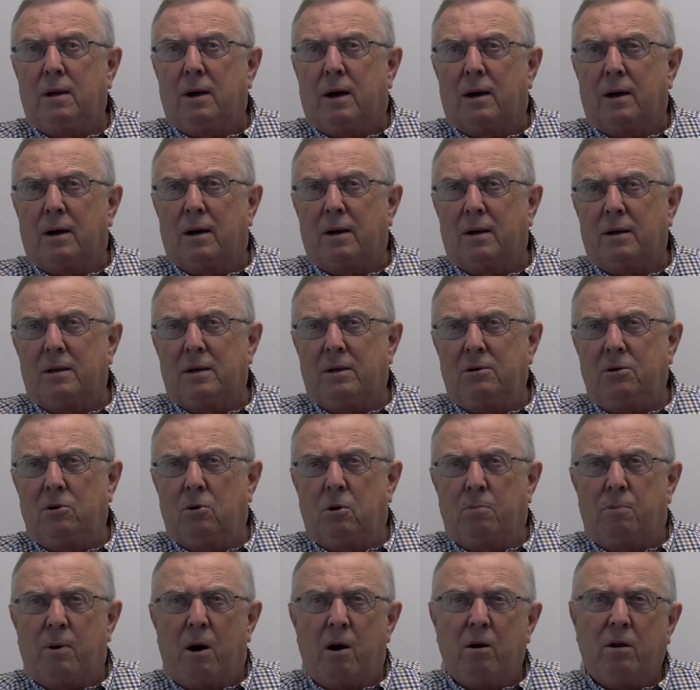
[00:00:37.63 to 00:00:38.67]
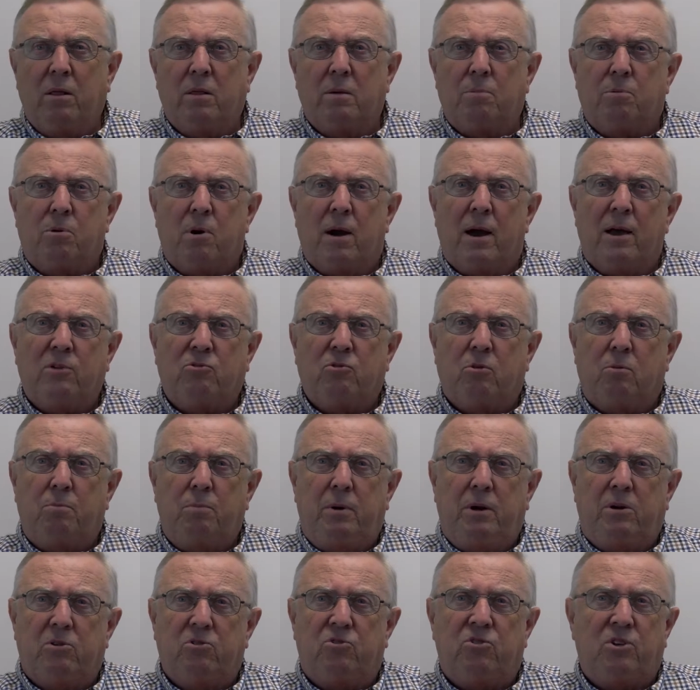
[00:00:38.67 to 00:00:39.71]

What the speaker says: and you know part of the process will be to